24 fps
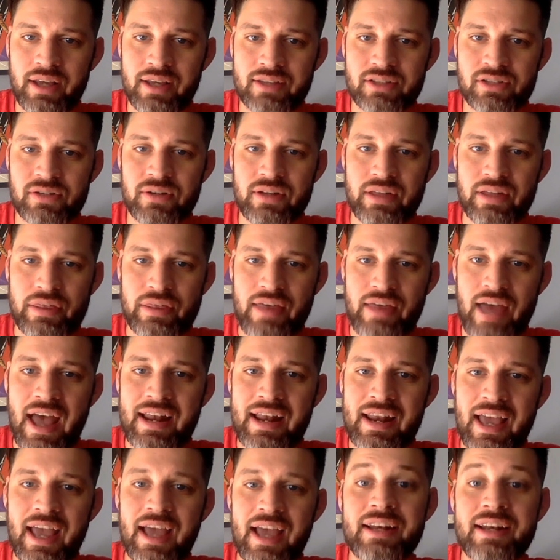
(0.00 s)
history.
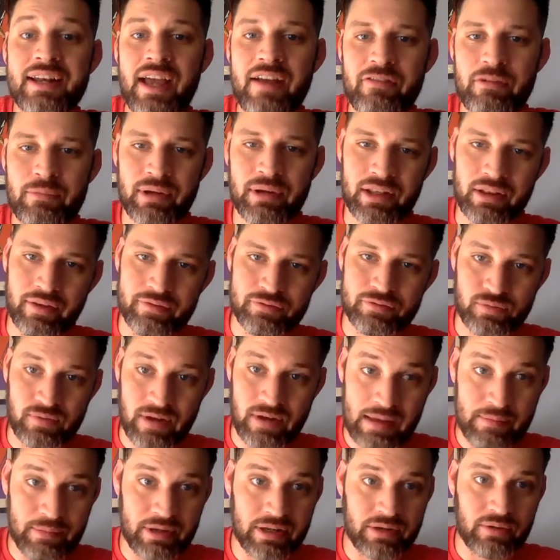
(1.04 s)
That and Everybody Loves
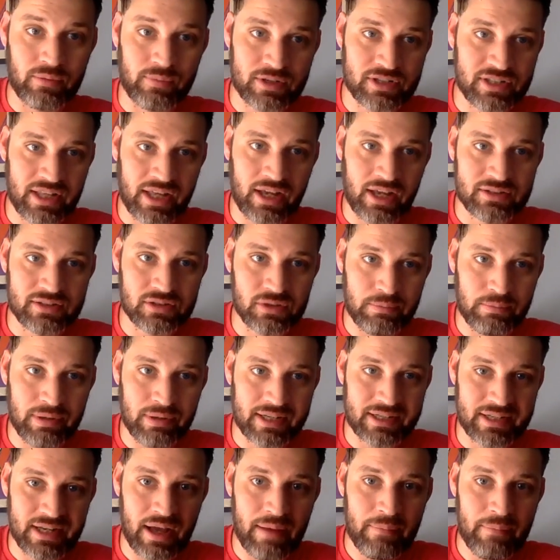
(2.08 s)
Raymond, which they also
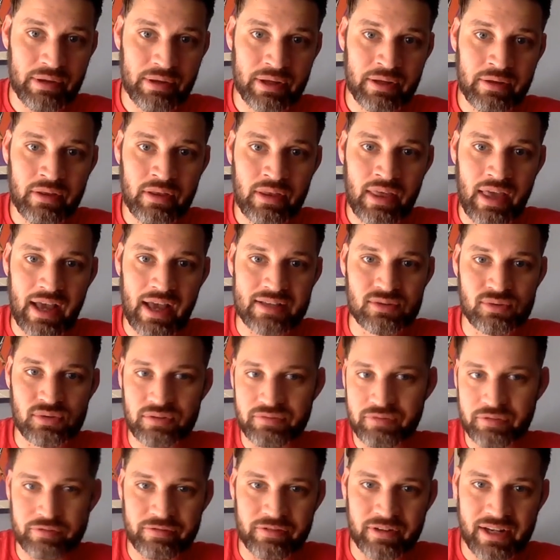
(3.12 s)
picked up as
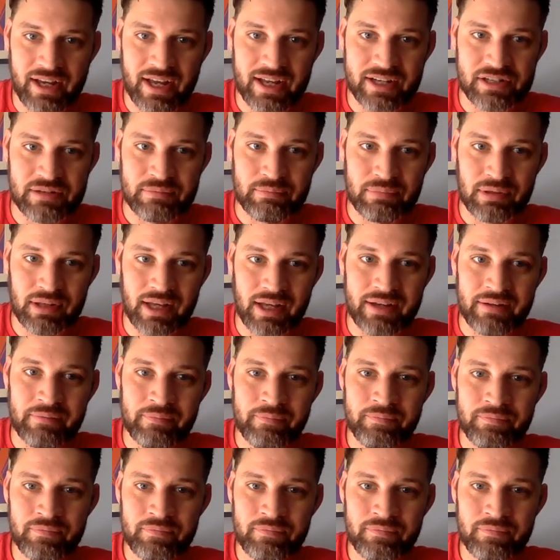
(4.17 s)
sort of a free agent play,